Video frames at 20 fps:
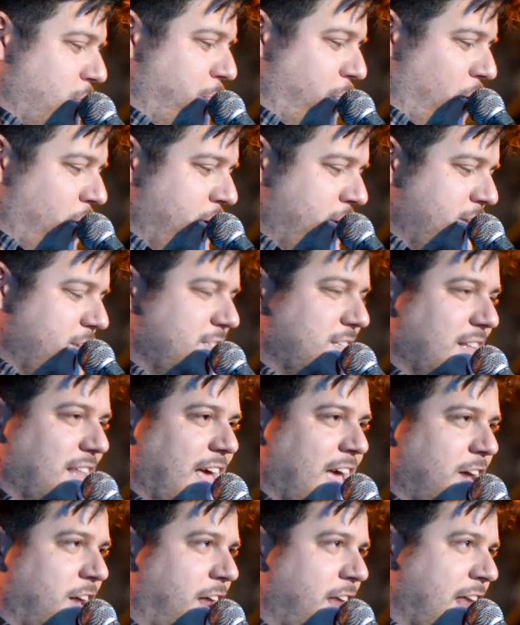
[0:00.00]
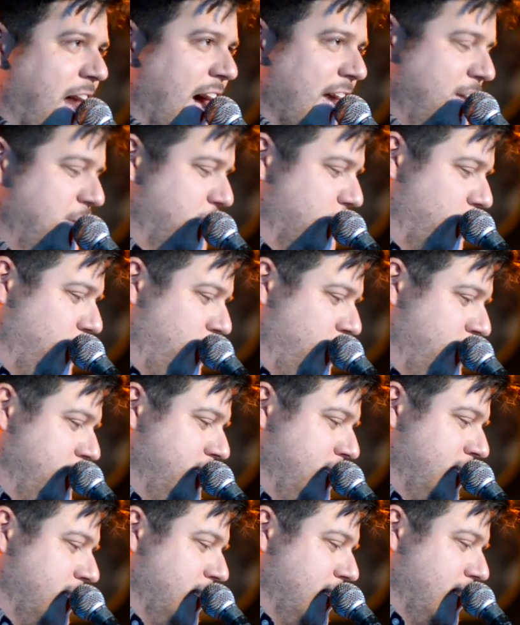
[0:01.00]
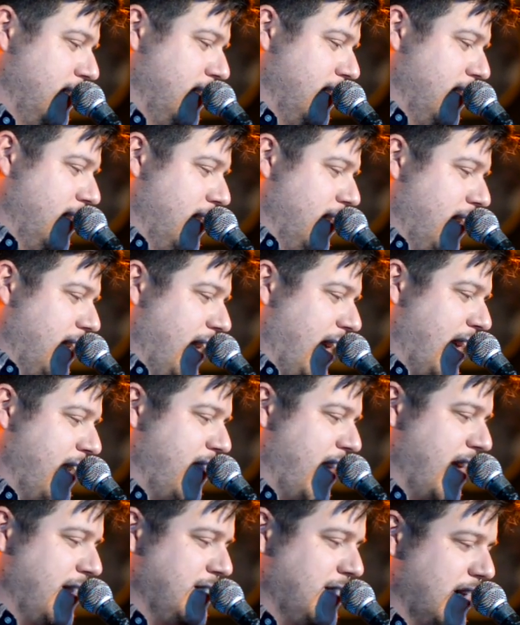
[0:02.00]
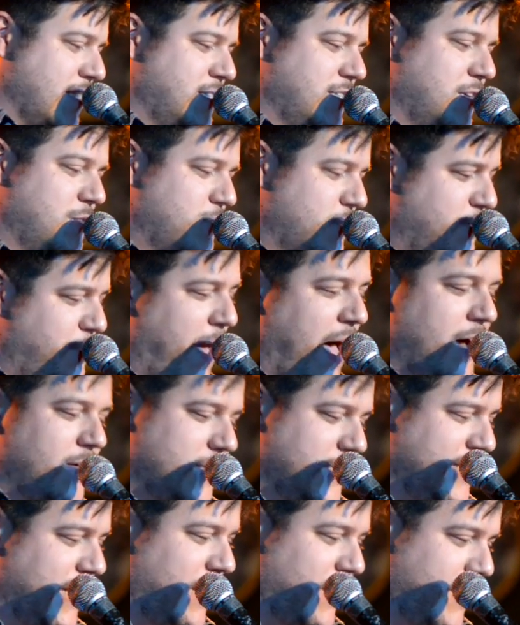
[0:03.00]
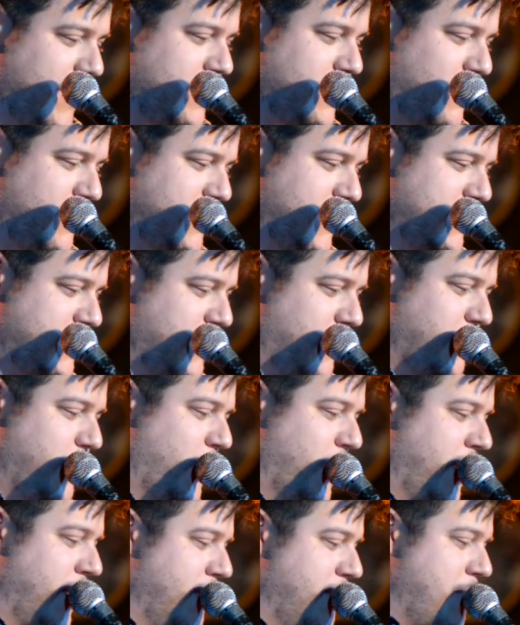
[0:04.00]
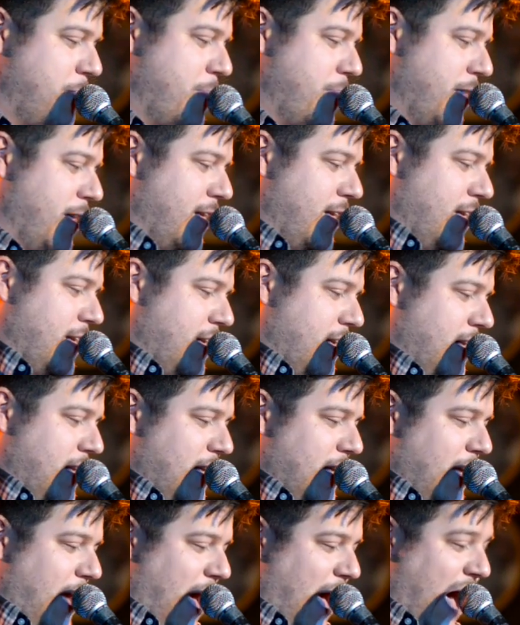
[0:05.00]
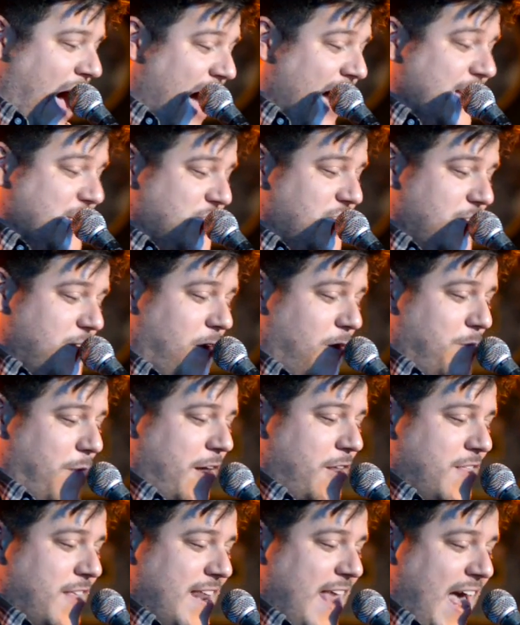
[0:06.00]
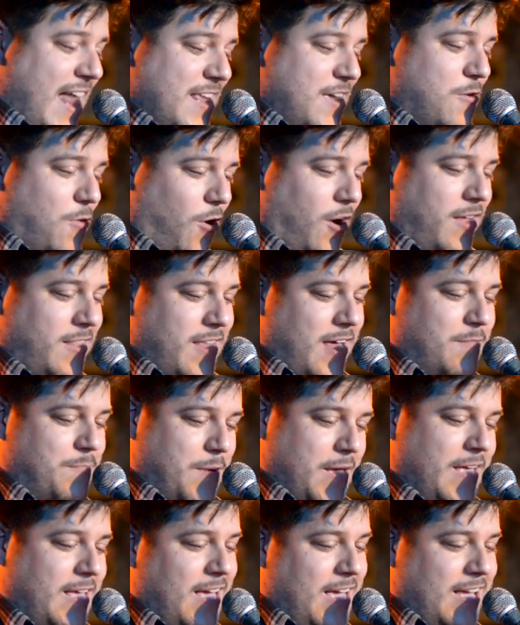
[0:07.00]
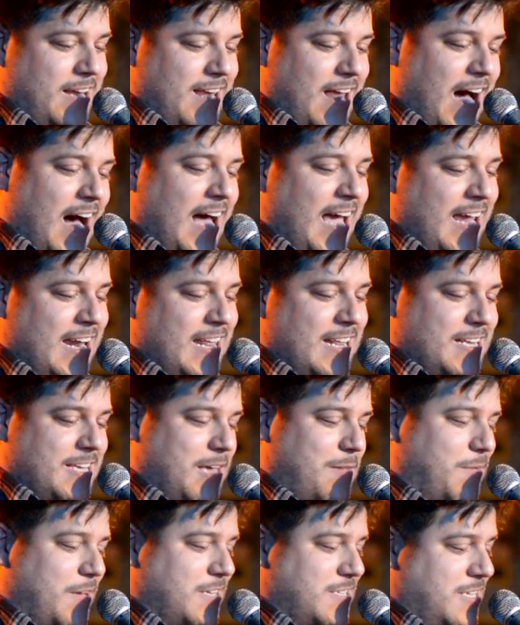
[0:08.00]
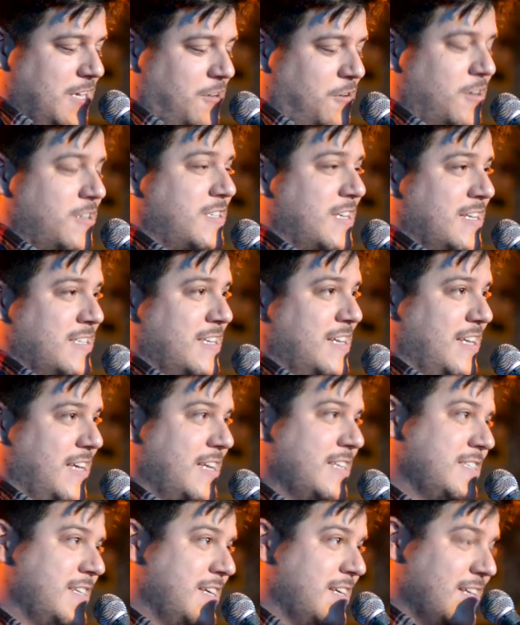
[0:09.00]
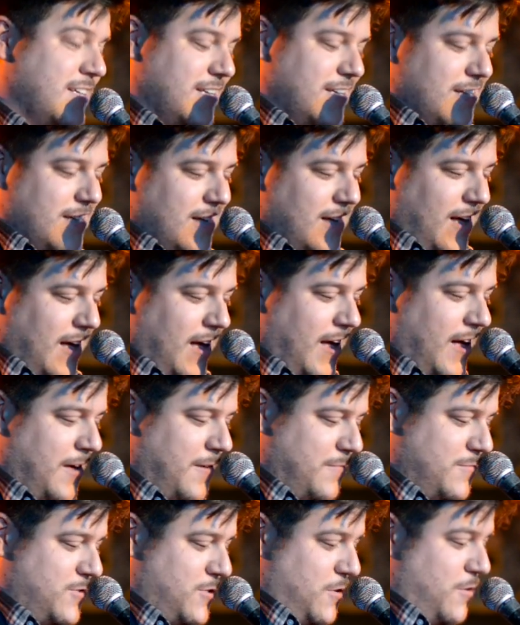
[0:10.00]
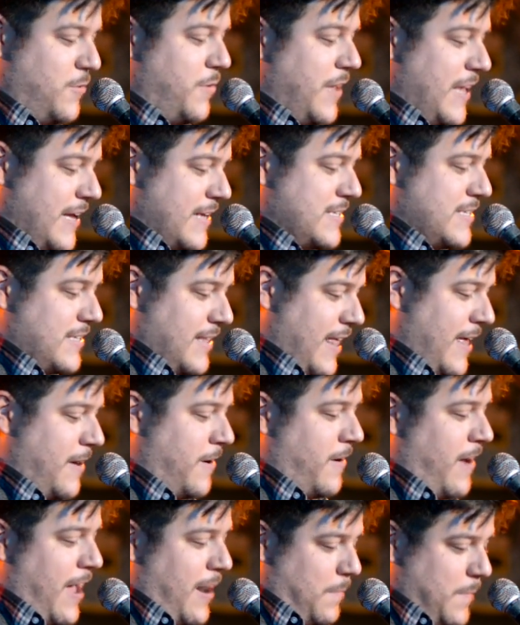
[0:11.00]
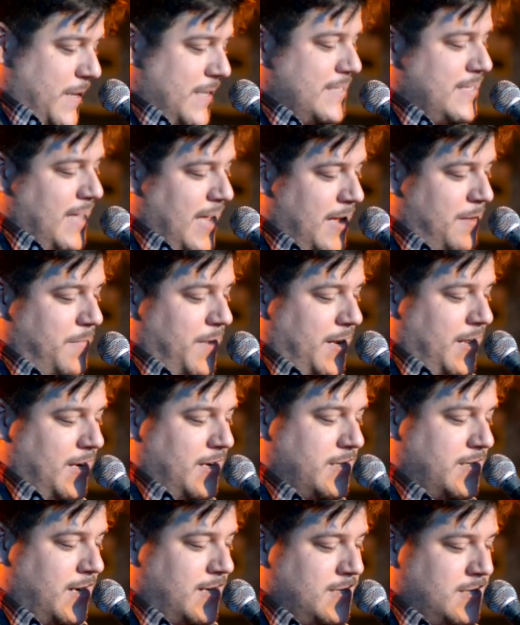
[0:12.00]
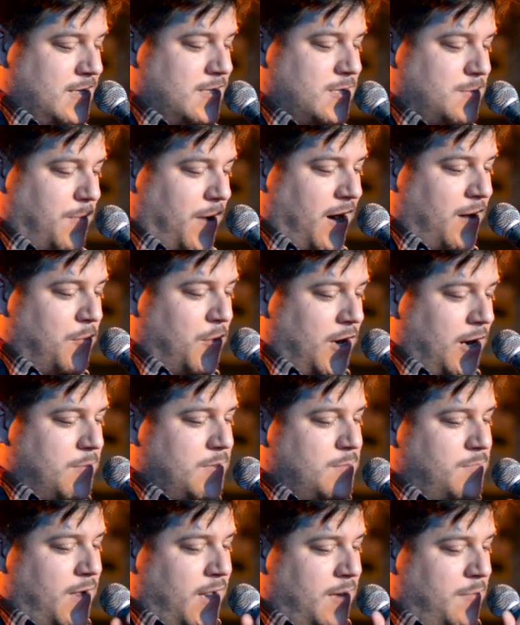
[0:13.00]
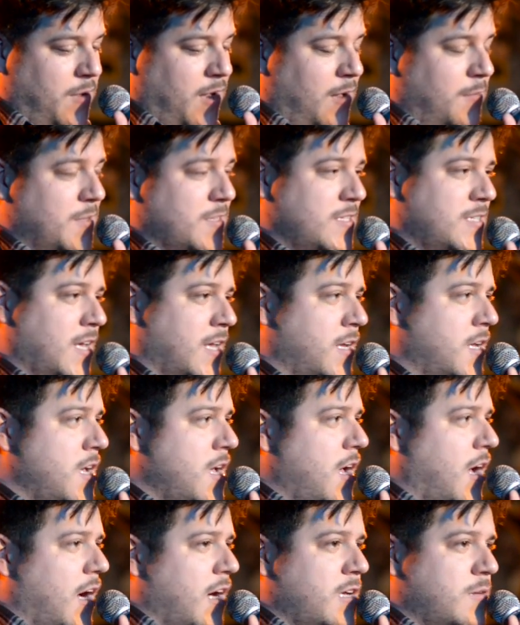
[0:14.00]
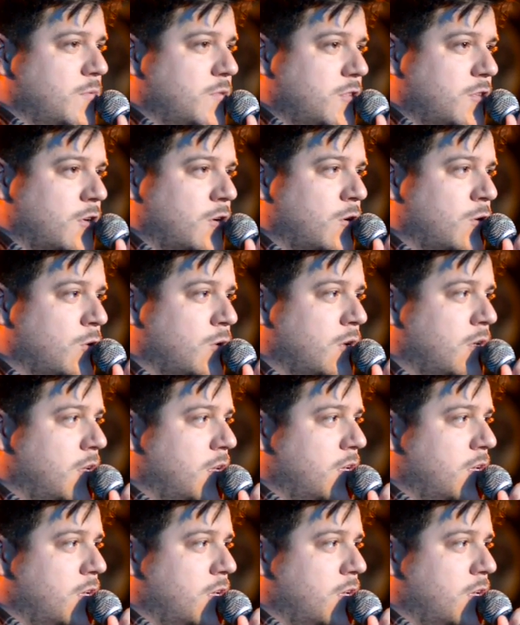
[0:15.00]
burden to lay on a 9-year-old, and that Dustin was bound to tell an adult at some point. I should have known better than anyone that being 9 and keeping secrets isn't easy. 2 weeks later at a PTA meeting, Dustin's mom went up to my mom and said, "I am so